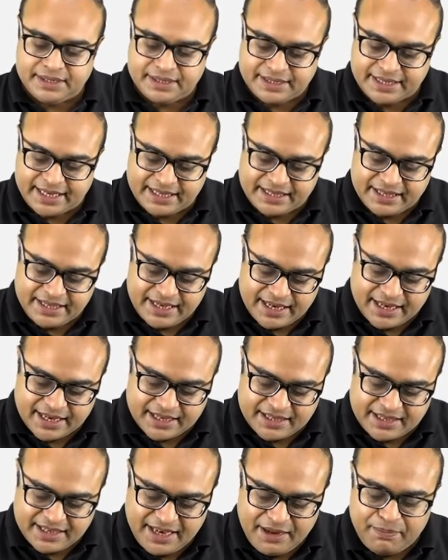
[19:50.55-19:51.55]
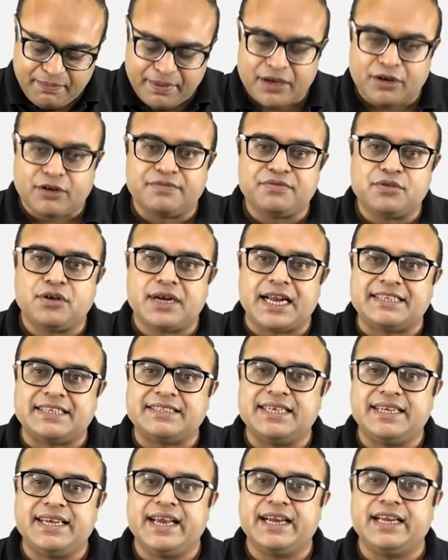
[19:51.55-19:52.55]
that there are 3 pair of
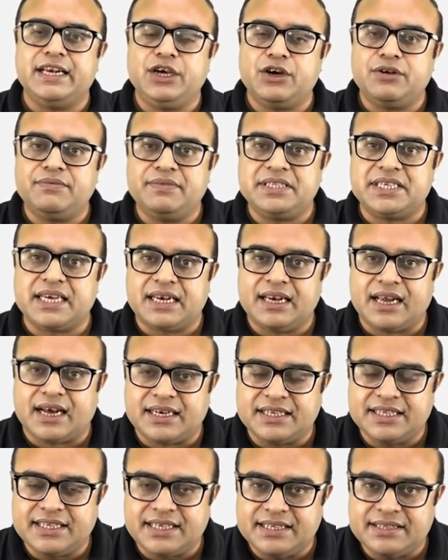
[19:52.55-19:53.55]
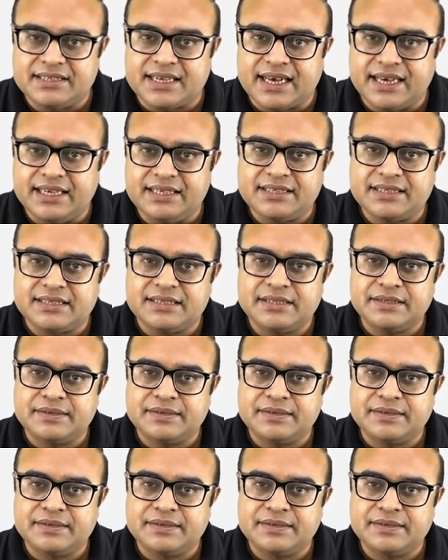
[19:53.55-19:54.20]
thoracic ganglion which are larger in size.